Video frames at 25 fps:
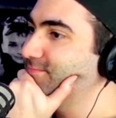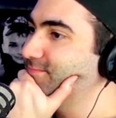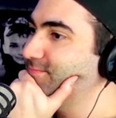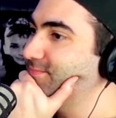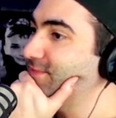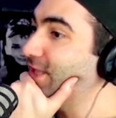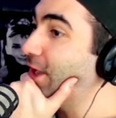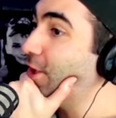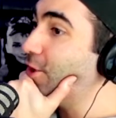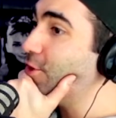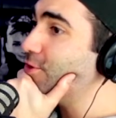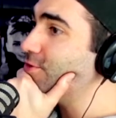
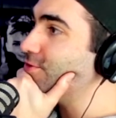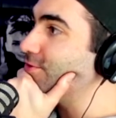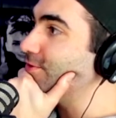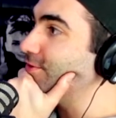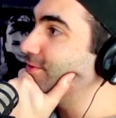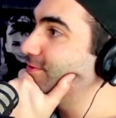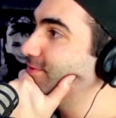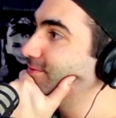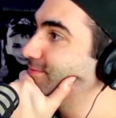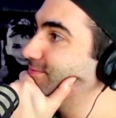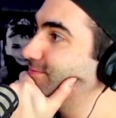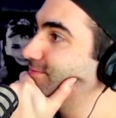It'd
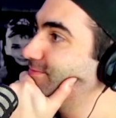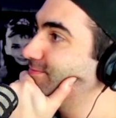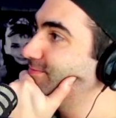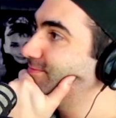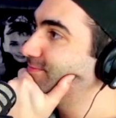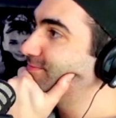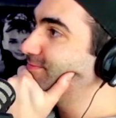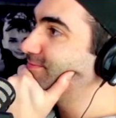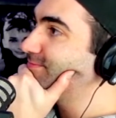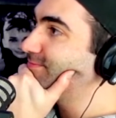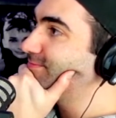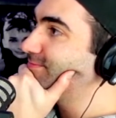be that violent and